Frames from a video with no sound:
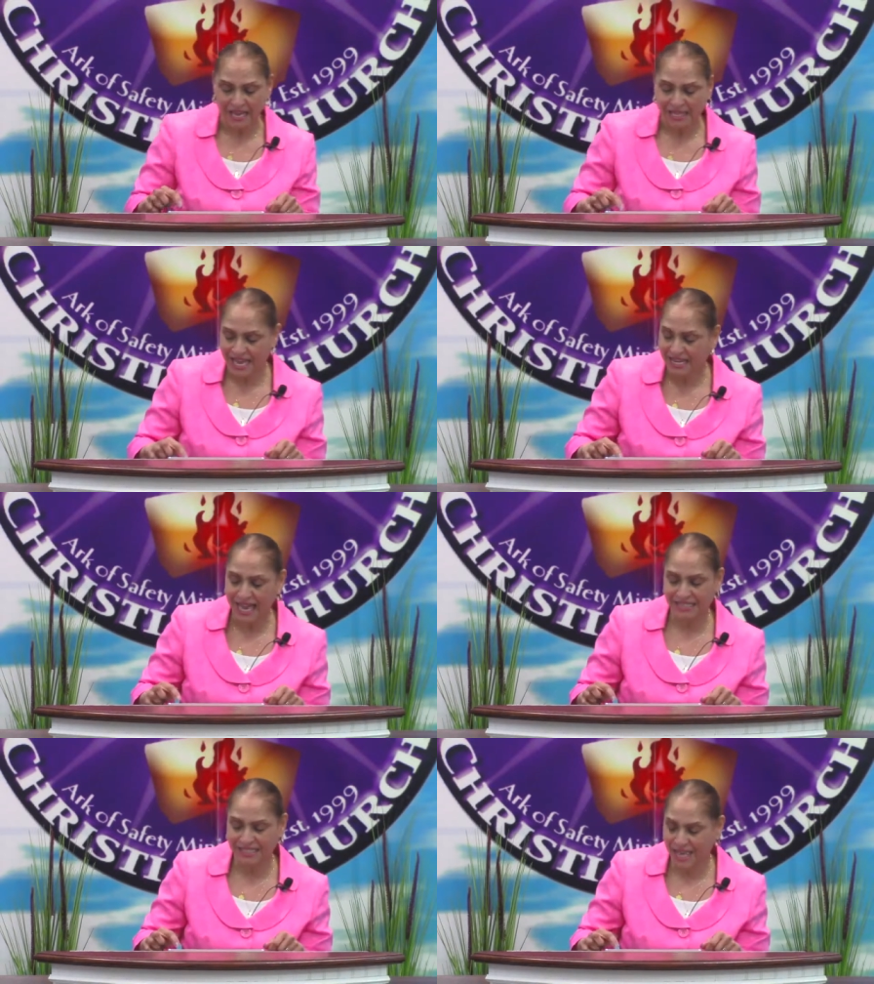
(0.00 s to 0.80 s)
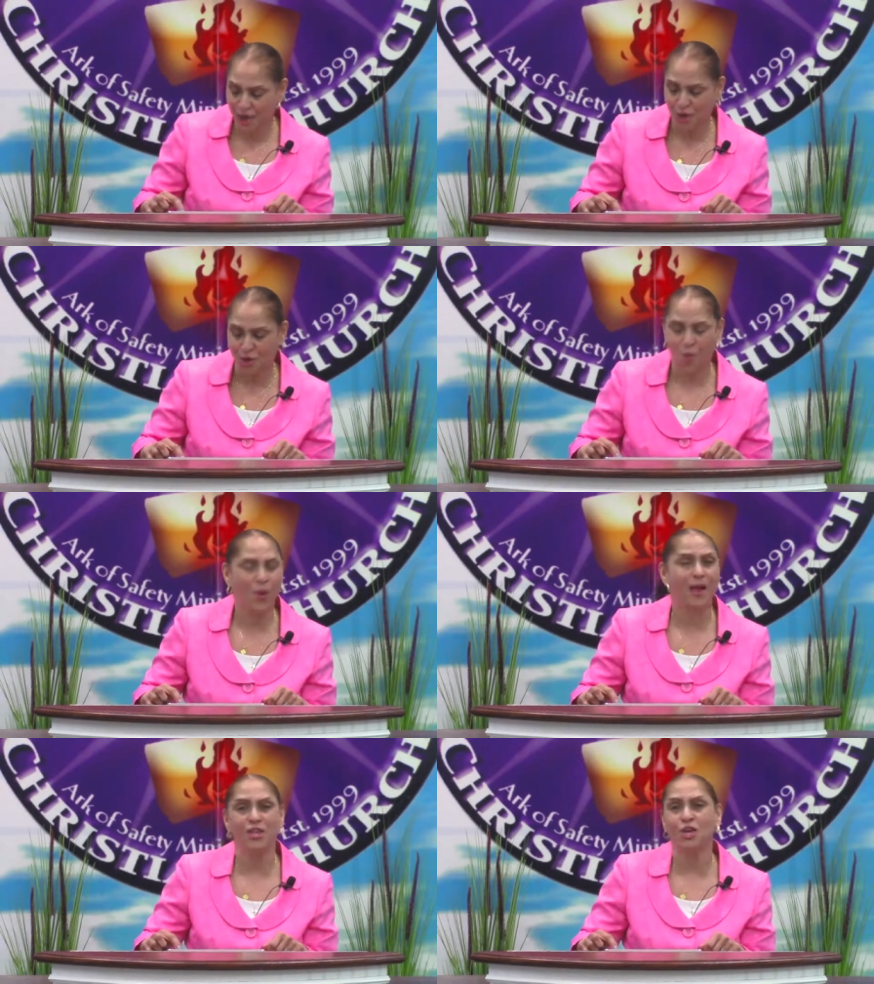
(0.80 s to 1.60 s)
Can I tell you,
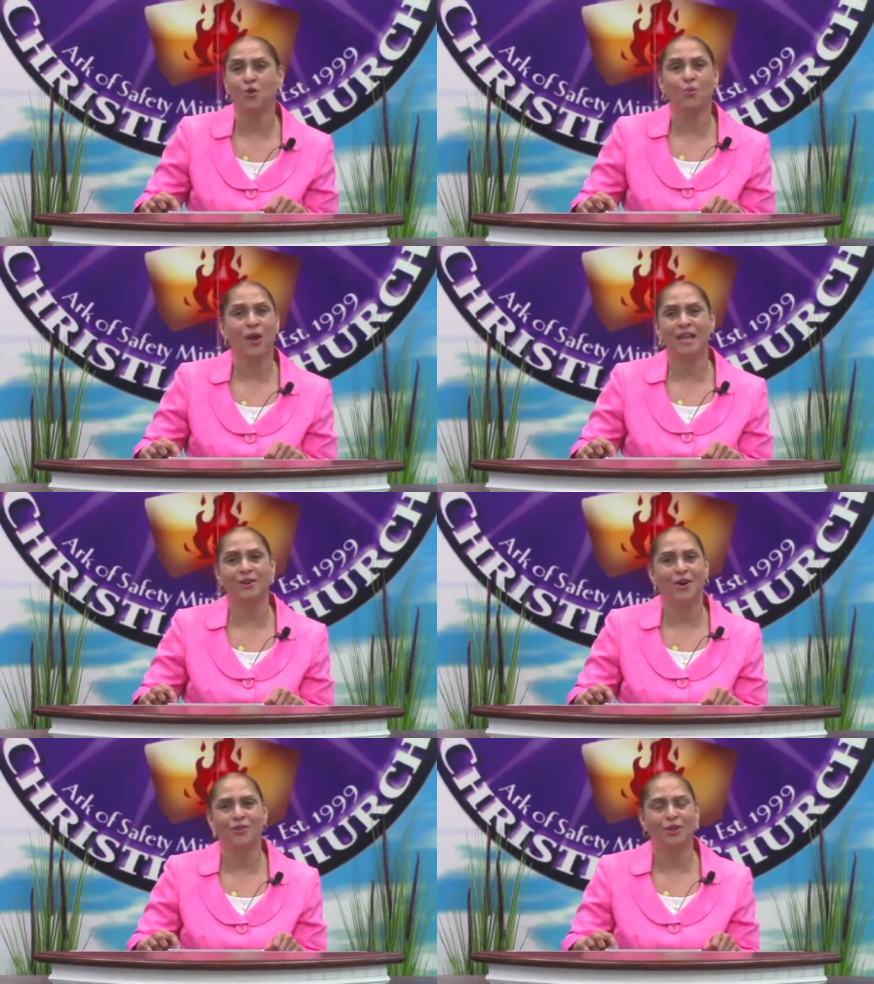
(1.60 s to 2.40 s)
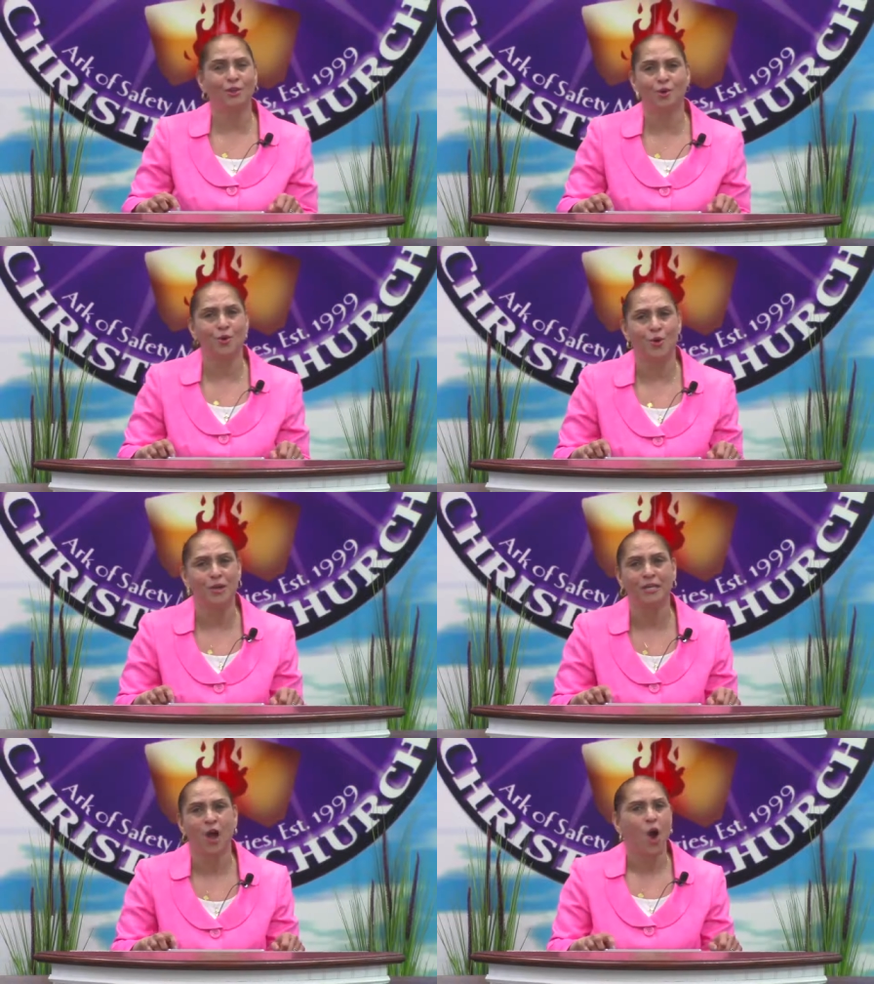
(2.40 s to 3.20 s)
when you wait on the Lord,